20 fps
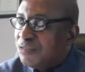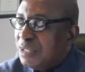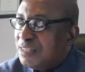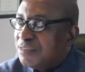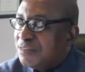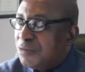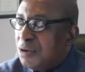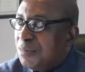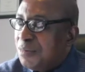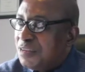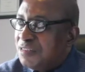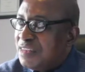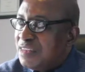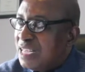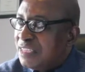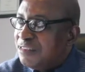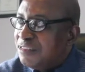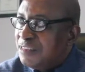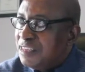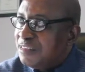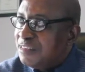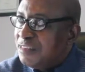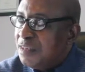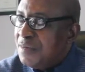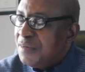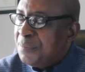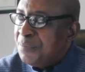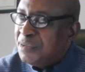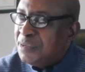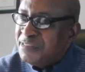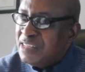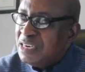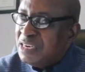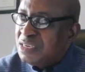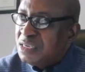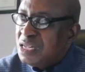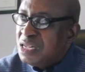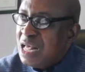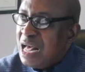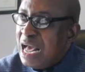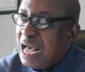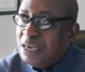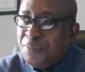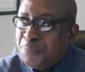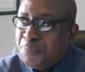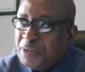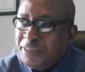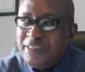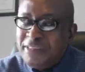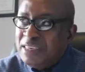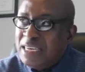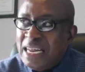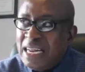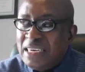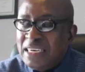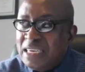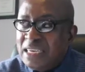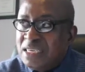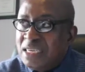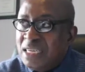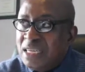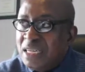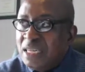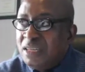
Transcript: was almost like 6-7%, unprecedented.